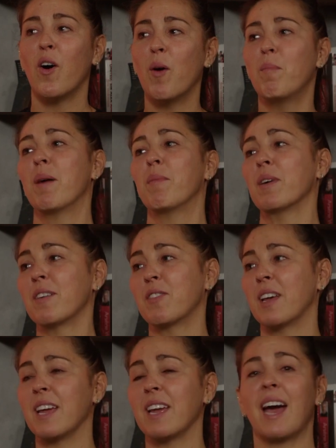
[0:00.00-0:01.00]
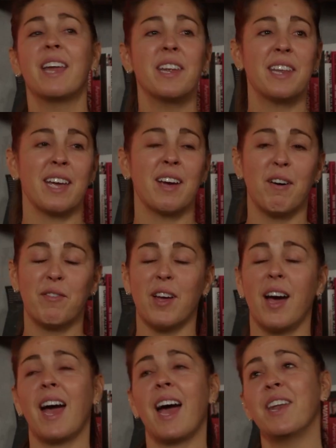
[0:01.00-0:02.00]
on my birthday and the day
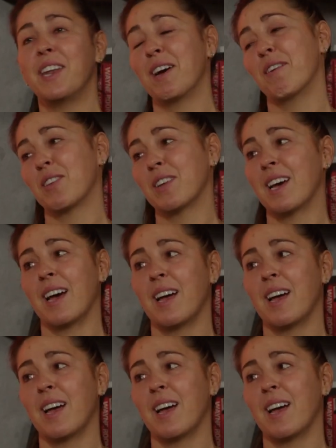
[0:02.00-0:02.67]
after and the day after that.